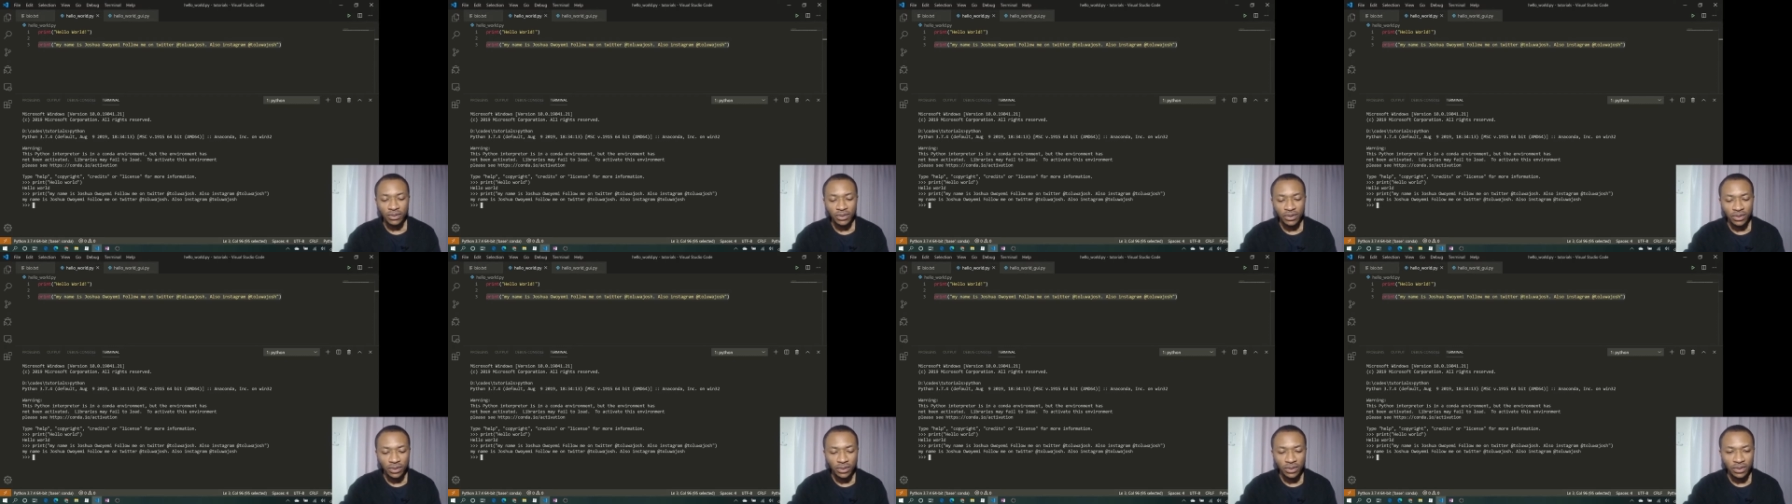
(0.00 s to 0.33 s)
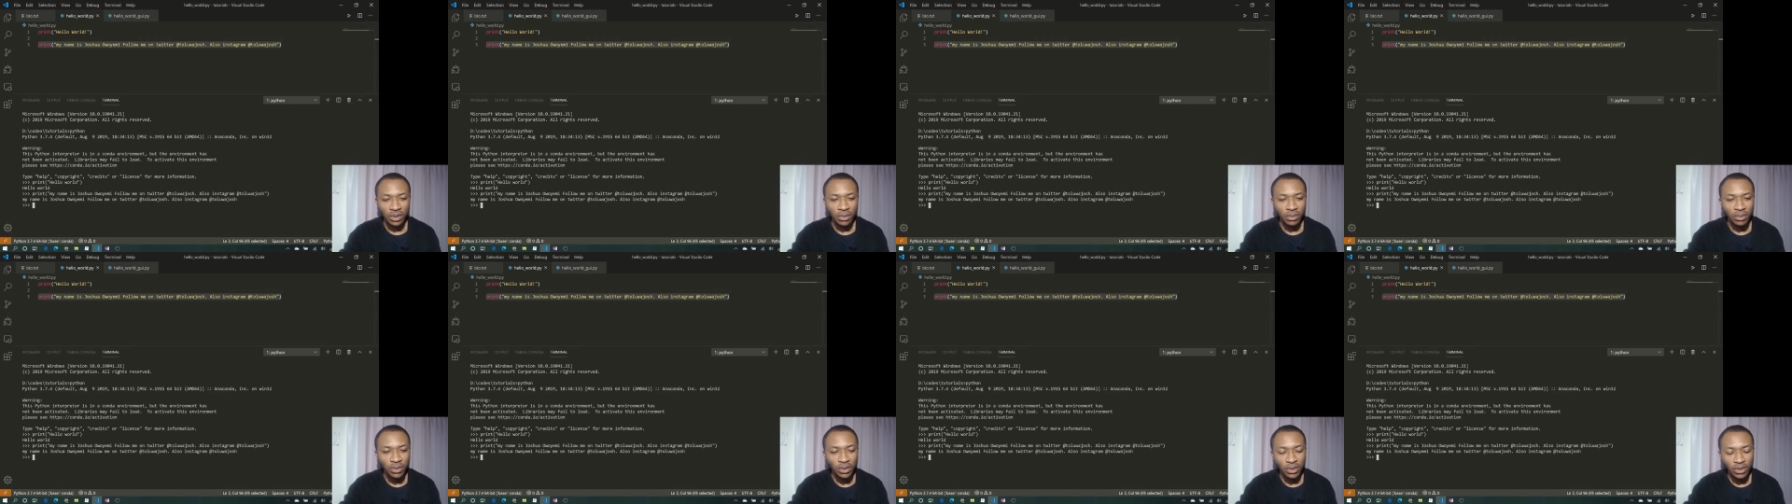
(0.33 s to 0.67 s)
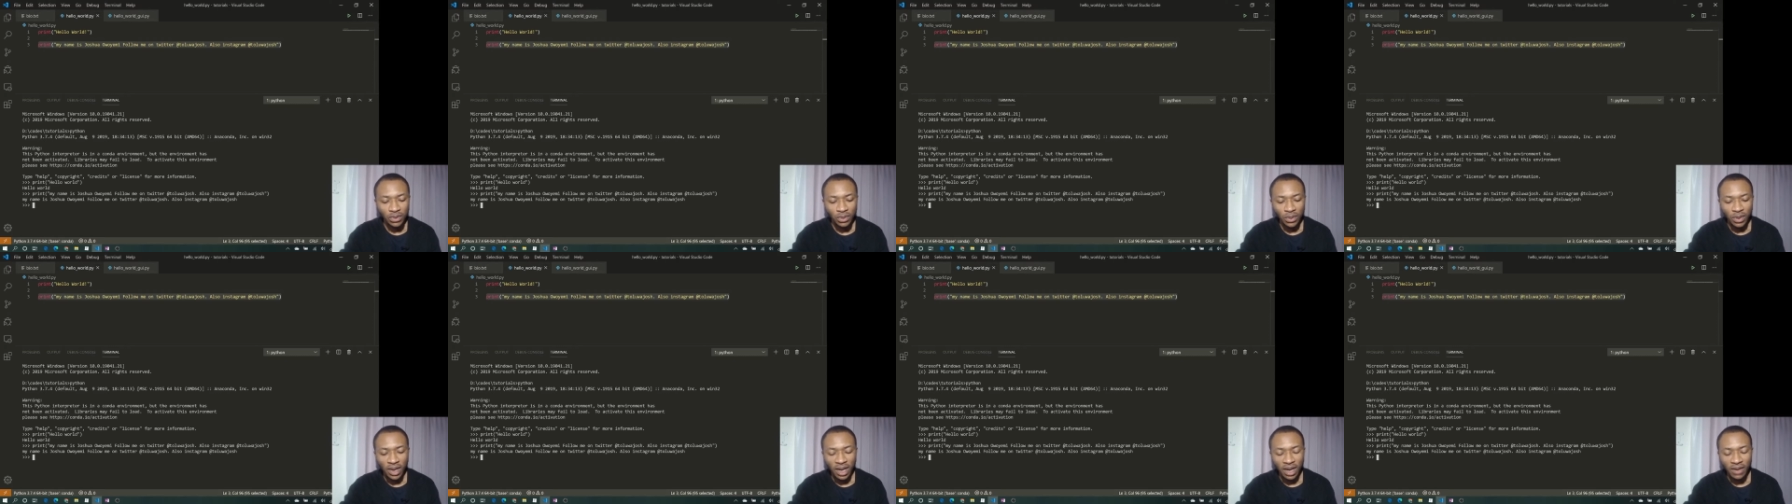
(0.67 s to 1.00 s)
So
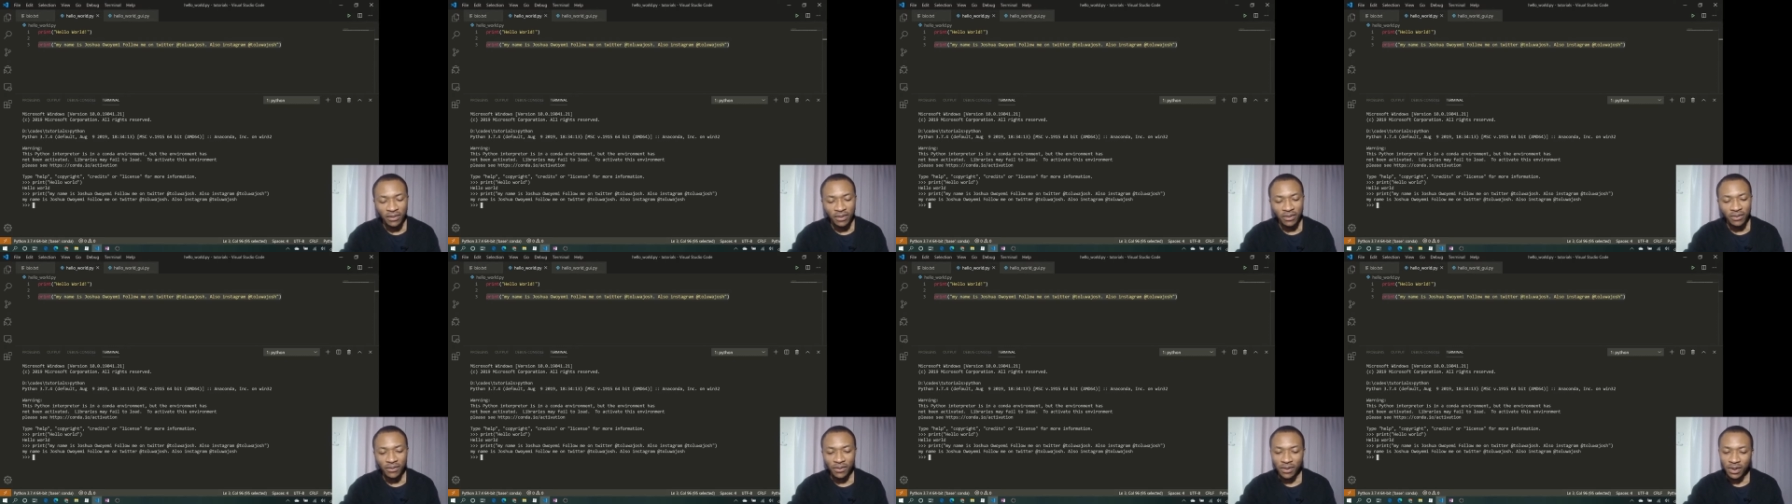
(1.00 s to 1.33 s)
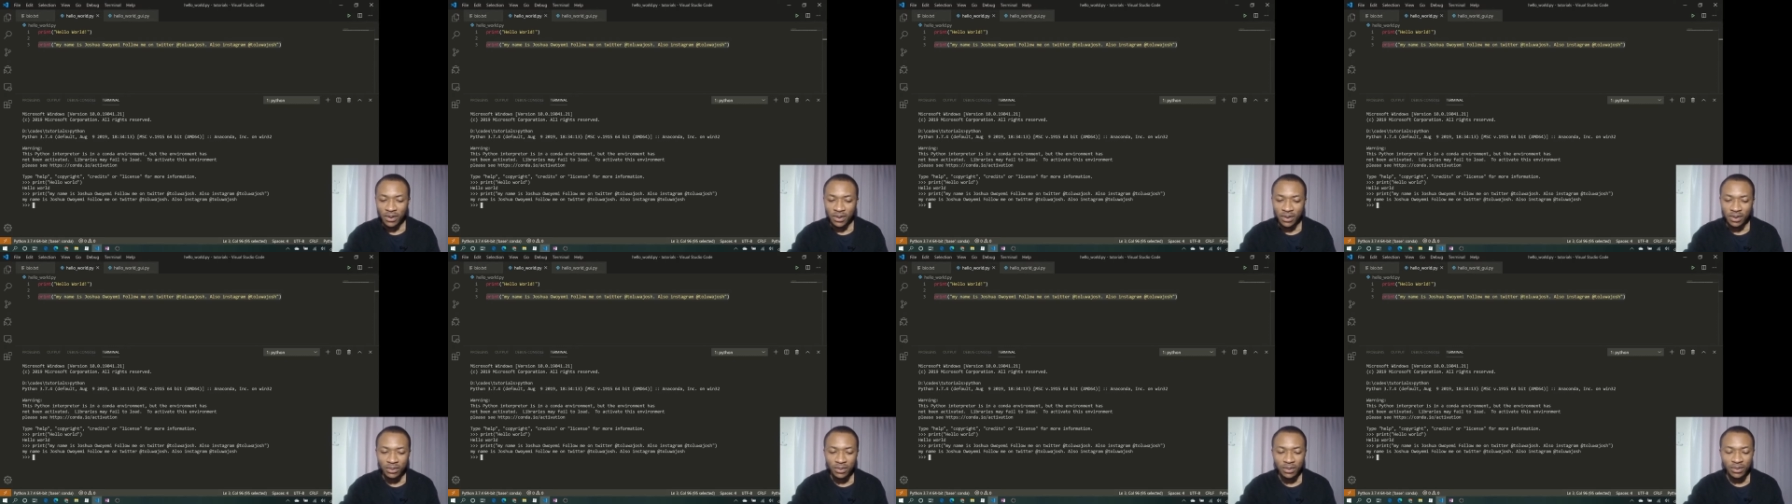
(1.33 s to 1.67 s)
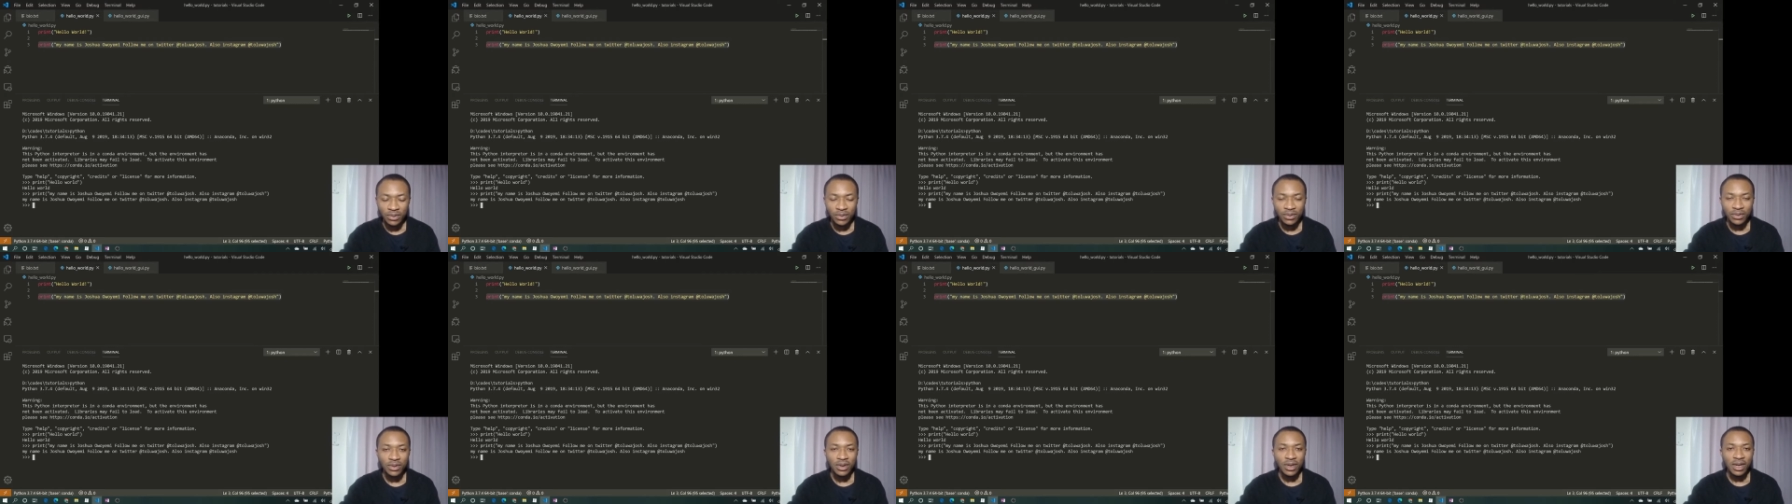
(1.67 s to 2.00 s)
suppose we have a
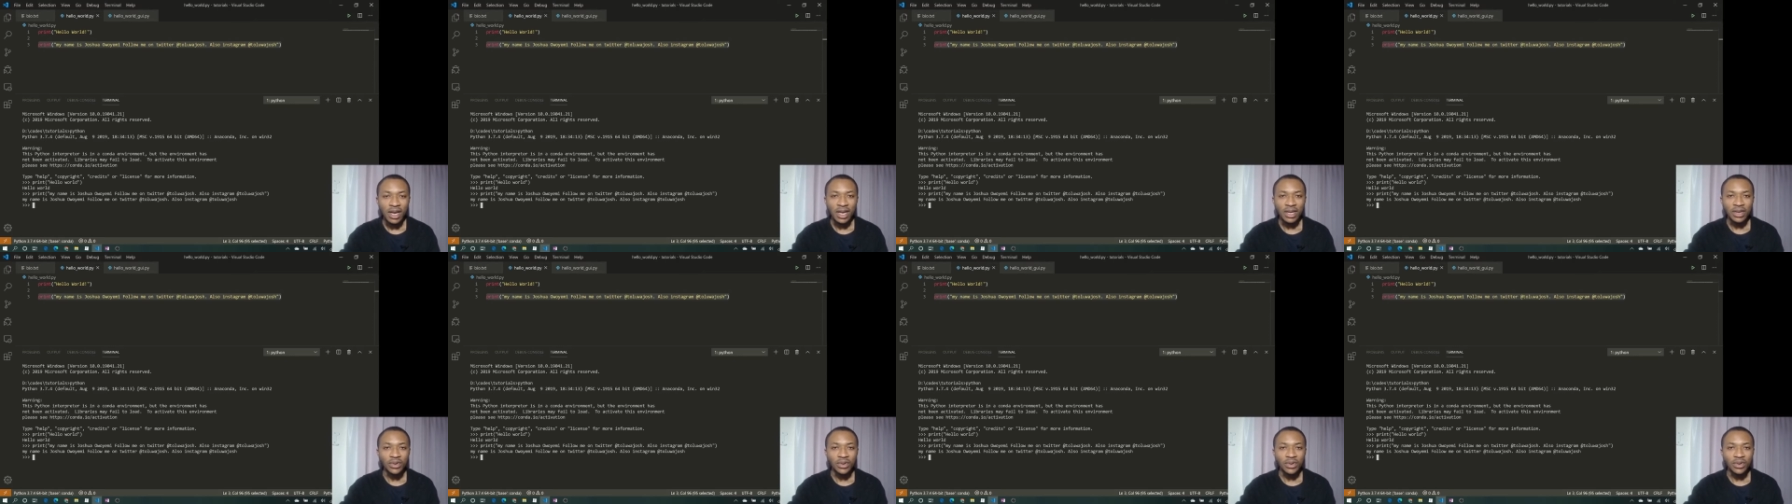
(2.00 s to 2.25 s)
variable I know